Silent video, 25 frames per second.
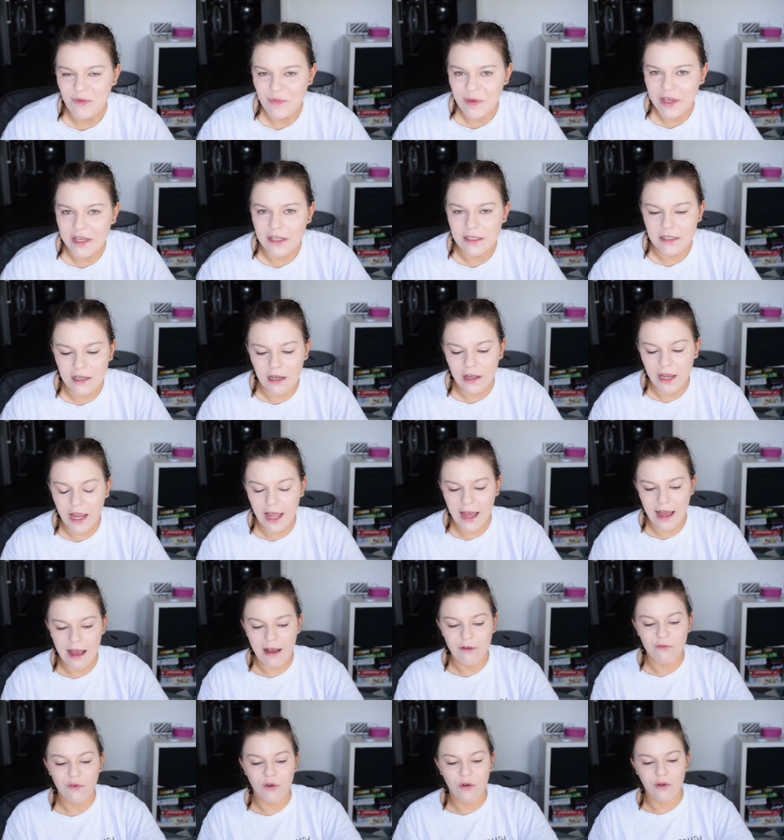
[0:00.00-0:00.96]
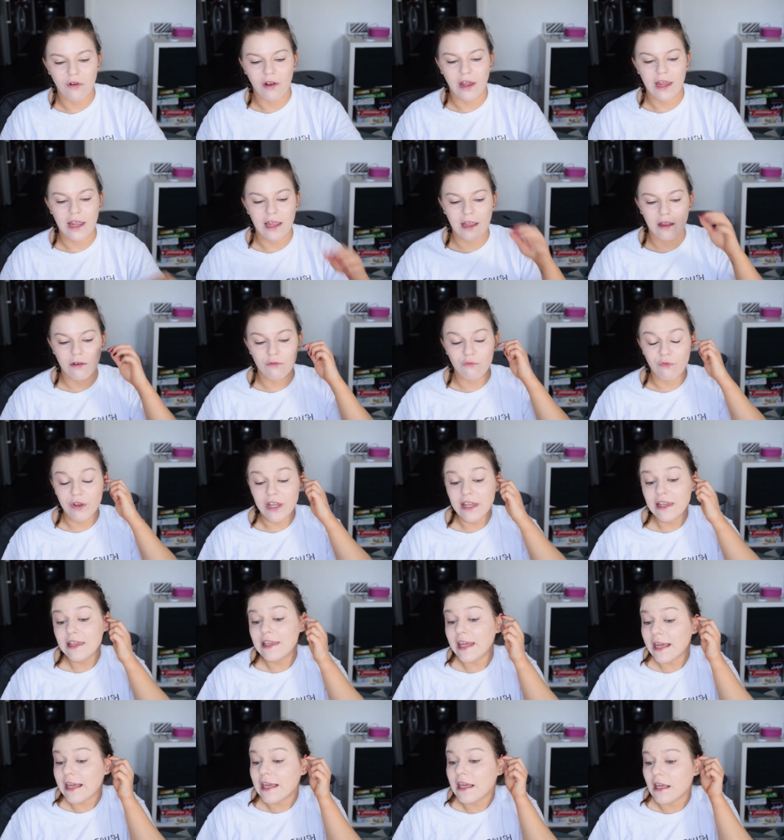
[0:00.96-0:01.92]
because I have like
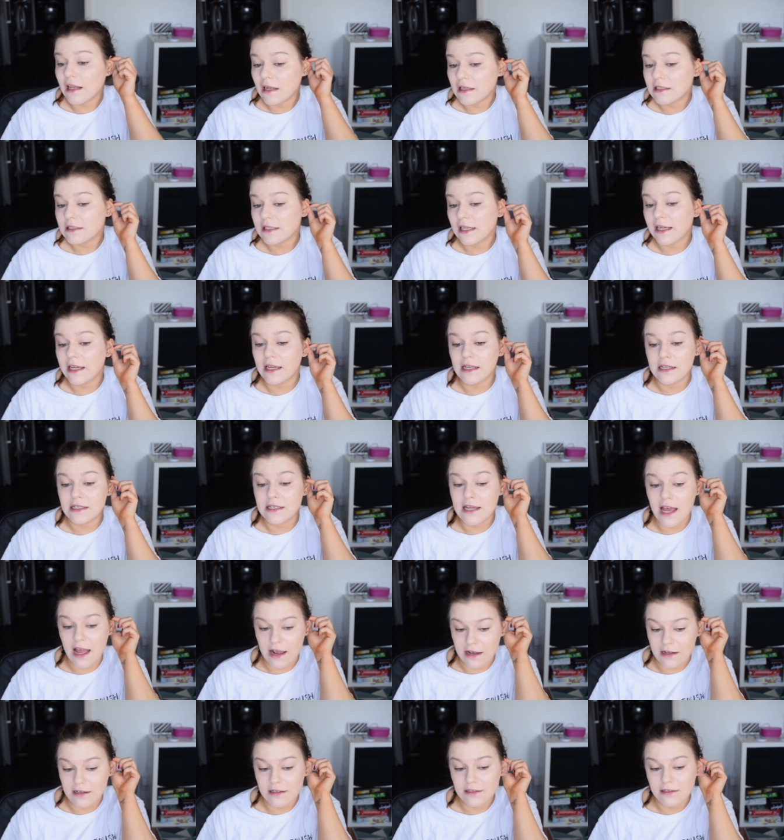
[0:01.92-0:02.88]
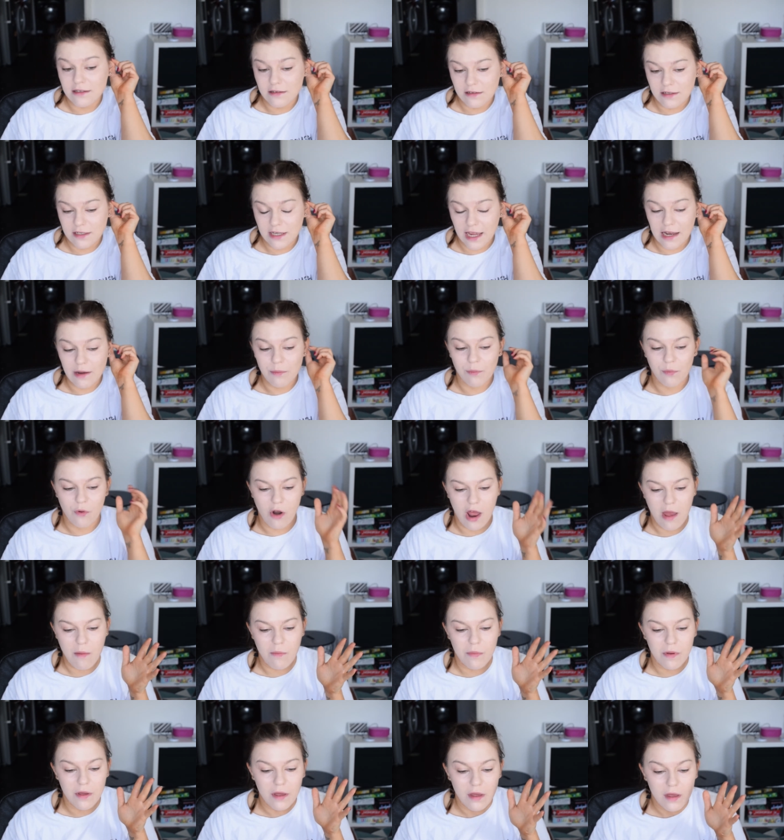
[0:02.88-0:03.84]
ridiculously intense skin
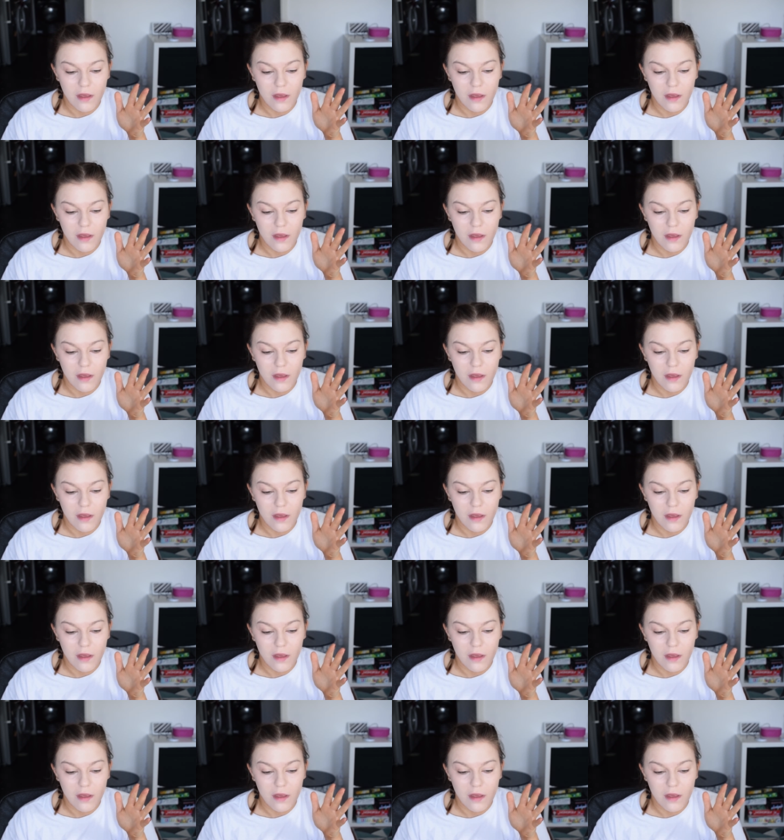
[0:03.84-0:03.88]
prep.